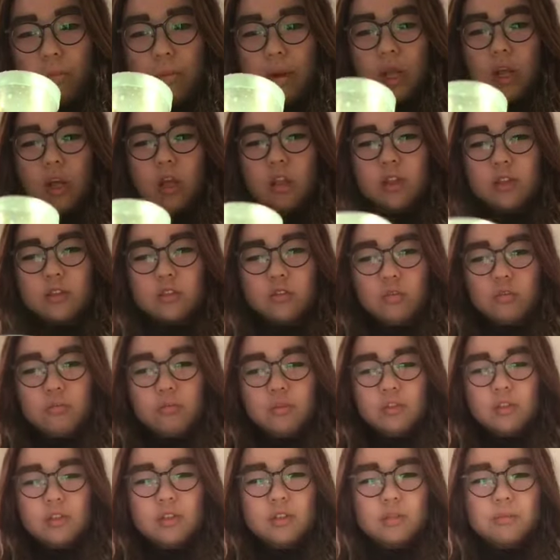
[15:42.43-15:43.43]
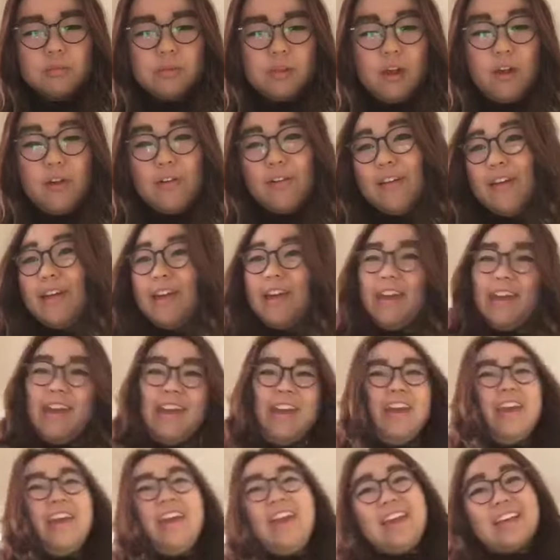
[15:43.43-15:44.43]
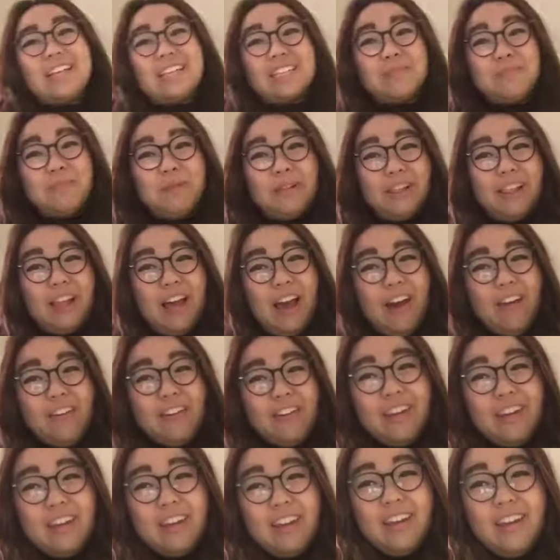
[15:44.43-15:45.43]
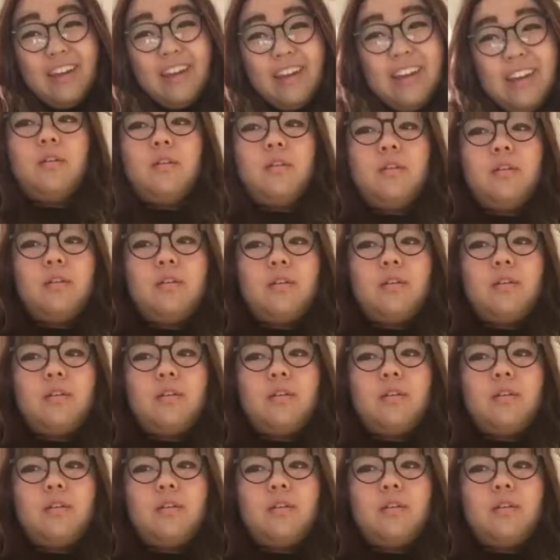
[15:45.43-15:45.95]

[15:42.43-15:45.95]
my god, that's almost exploded. Exploded!